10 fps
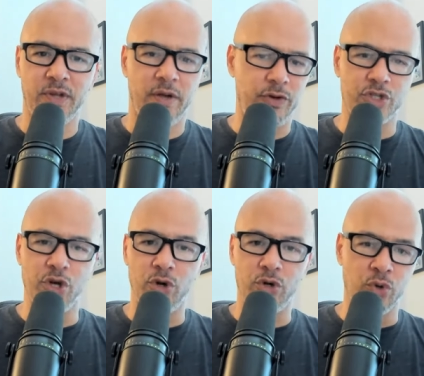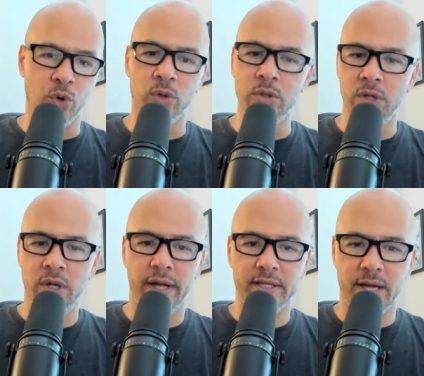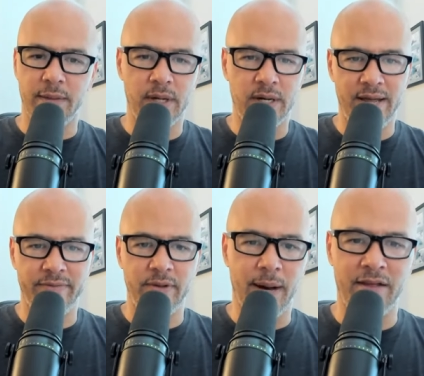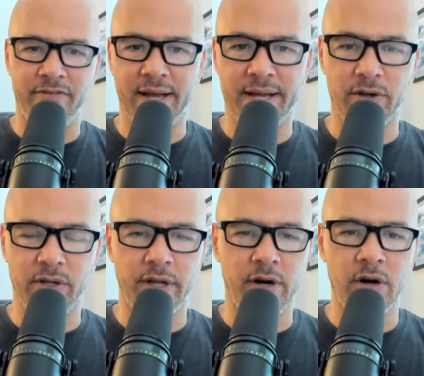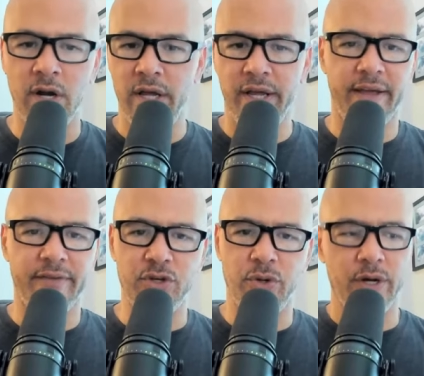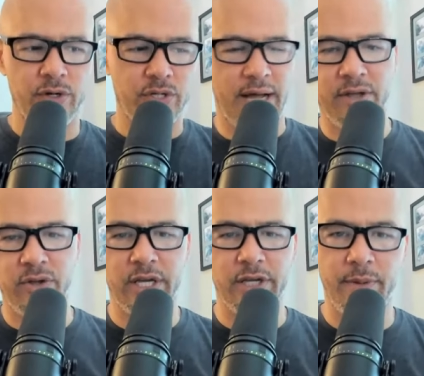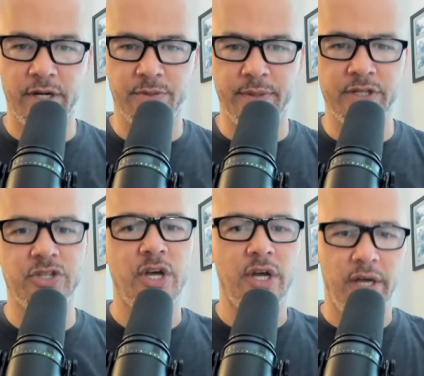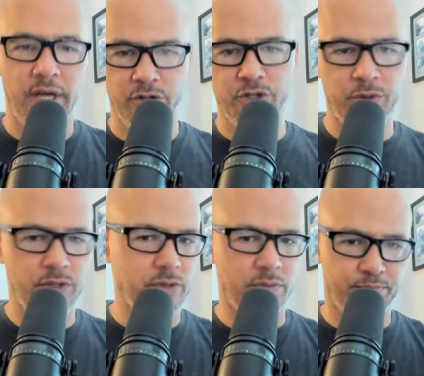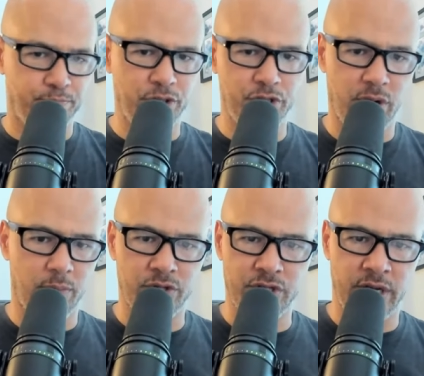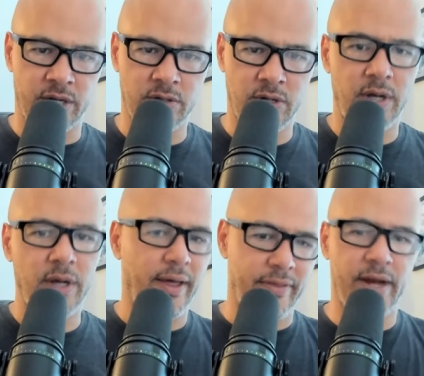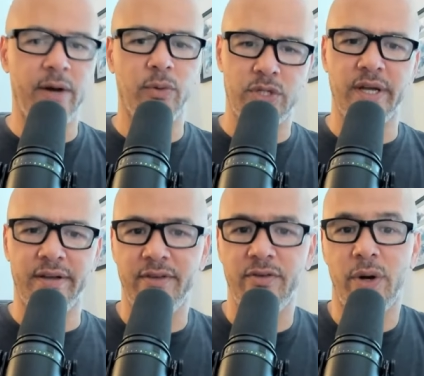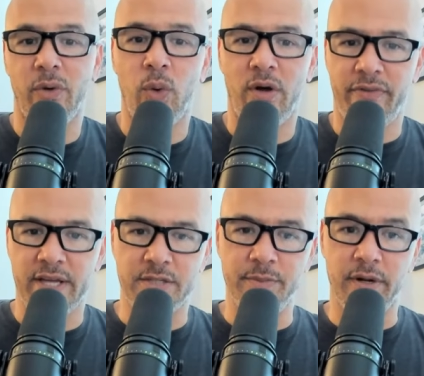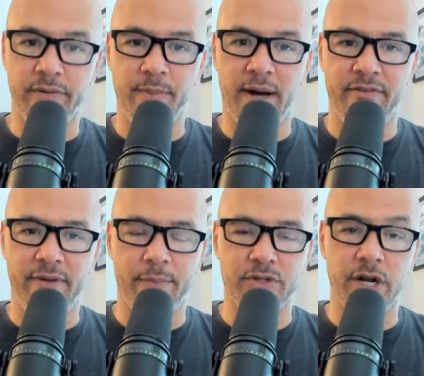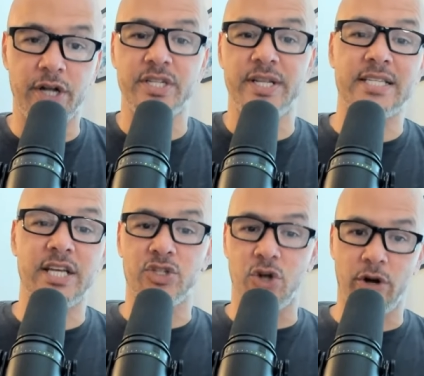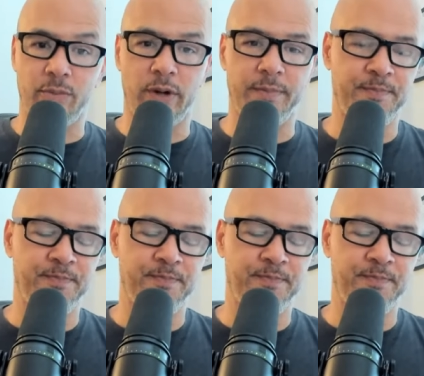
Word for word: If you just go to Google and type in Navy body fat calculator, it gives you, here's how you get your measurements, here's you put your numbers in, and then it will give you a rough estimate of your body fat percentage. And that's a starting point,